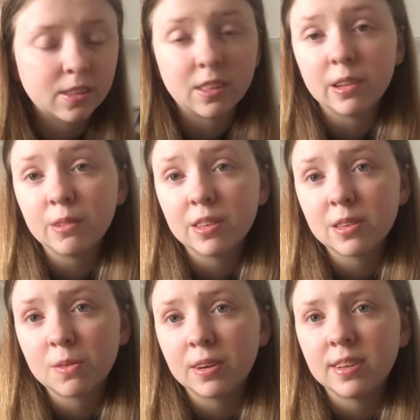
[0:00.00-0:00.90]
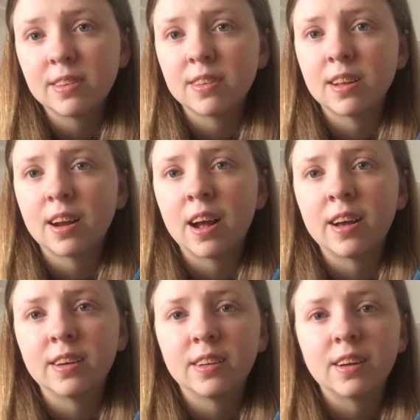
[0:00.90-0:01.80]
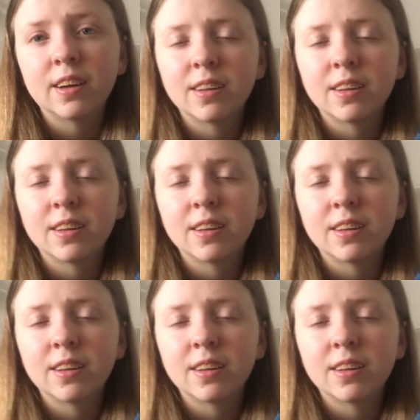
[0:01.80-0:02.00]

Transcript: thing with this one is that I,